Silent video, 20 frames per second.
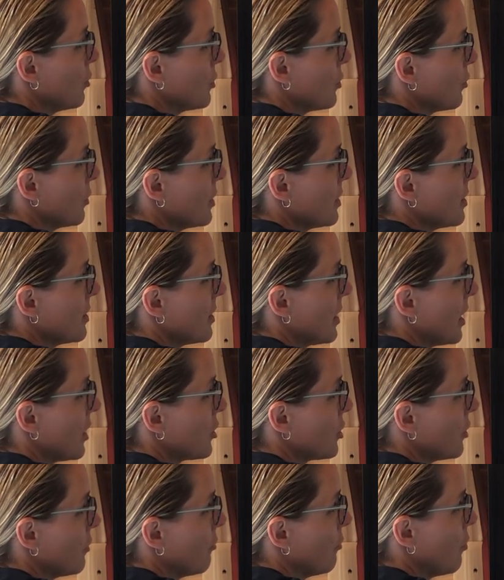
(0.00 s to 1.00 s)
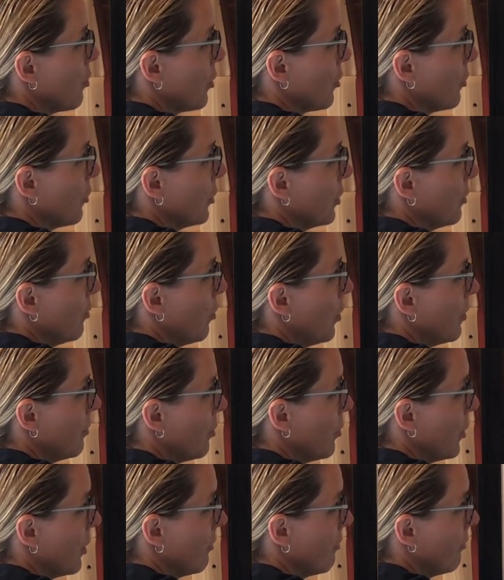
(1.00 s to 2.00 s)
So this is actually
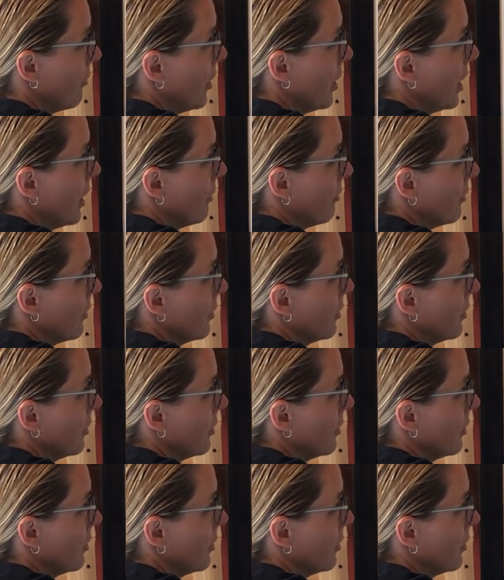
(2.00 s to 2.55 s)
431.5.